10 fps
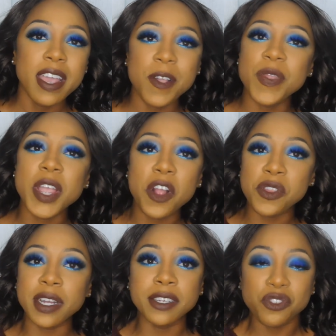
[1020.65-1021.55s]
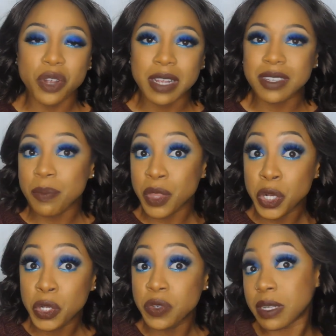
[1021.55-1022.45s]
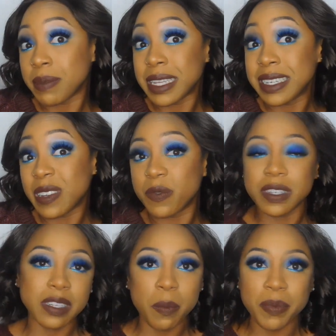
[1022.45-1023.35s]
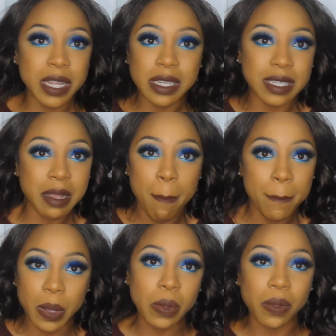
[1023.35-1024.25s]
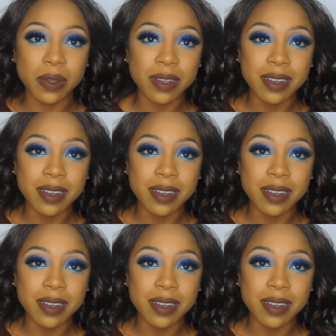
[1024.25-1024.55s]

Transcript: if they are looking to try something new, something different, something simple.